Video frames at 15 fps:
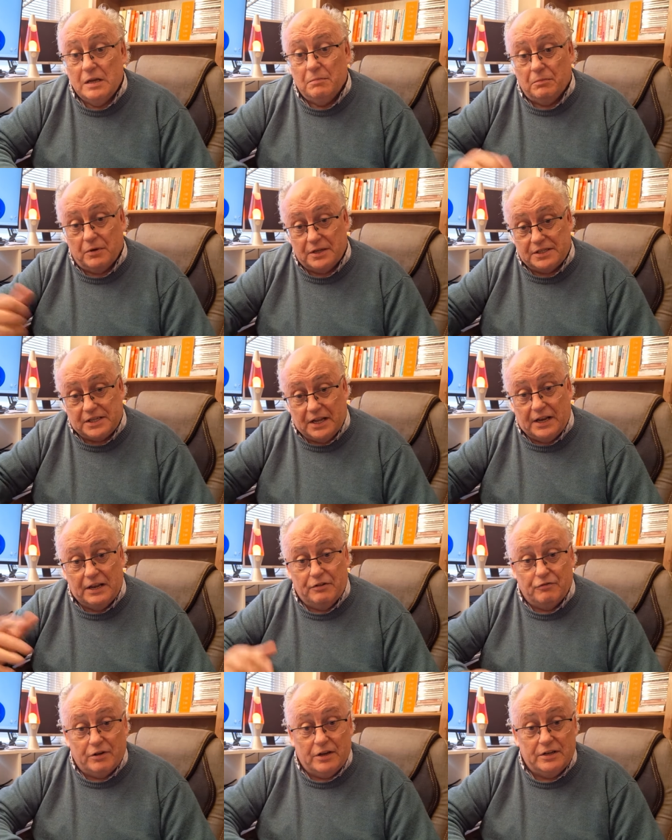my son
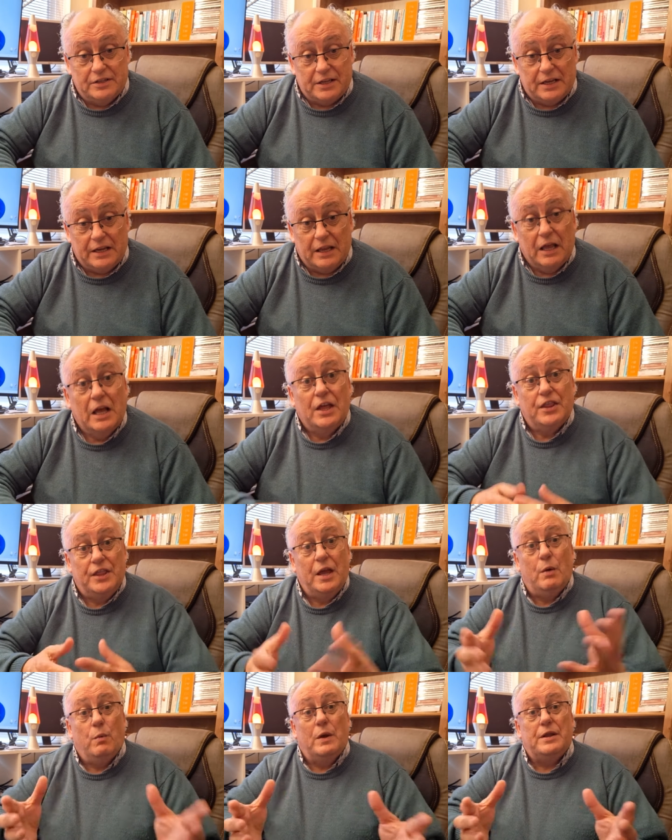Henry and Dee,
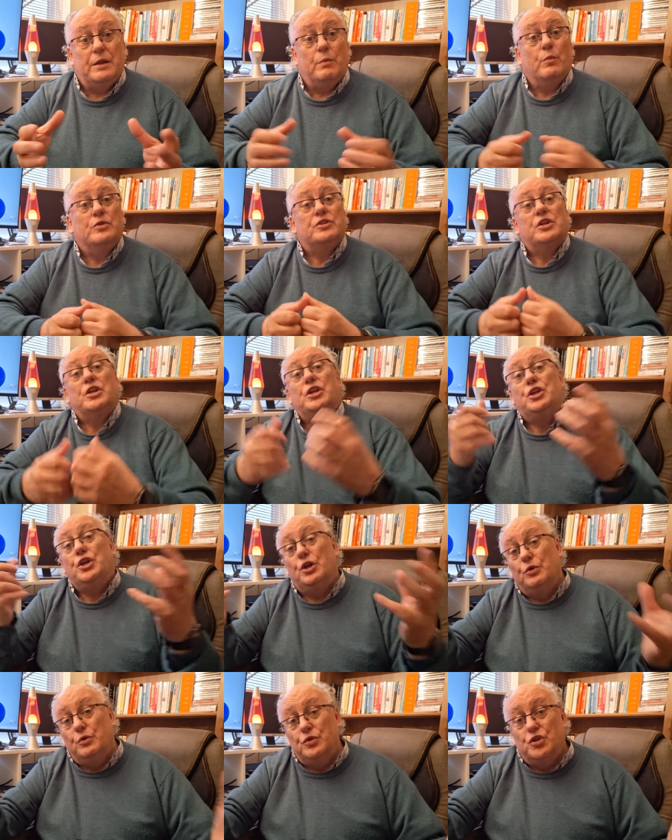their wedding was a
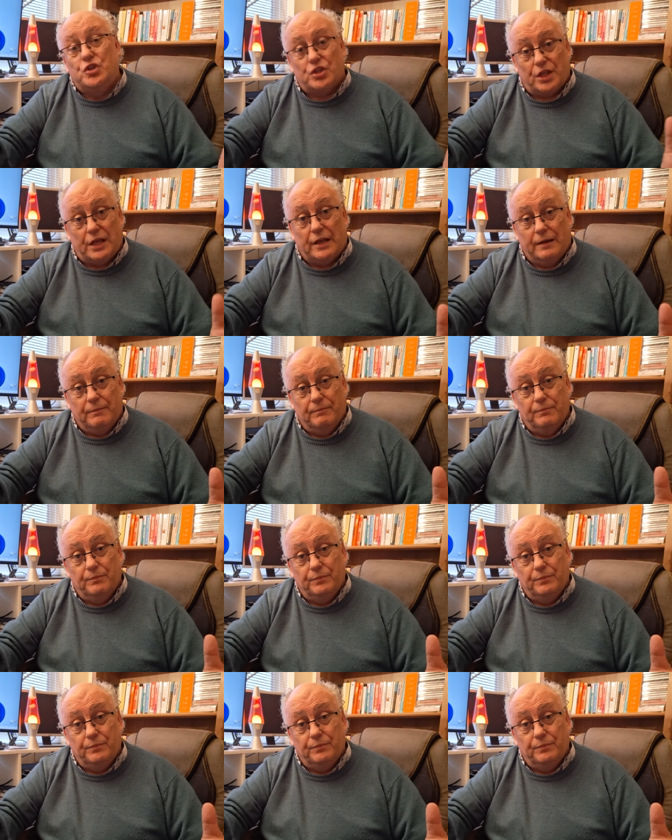huge thing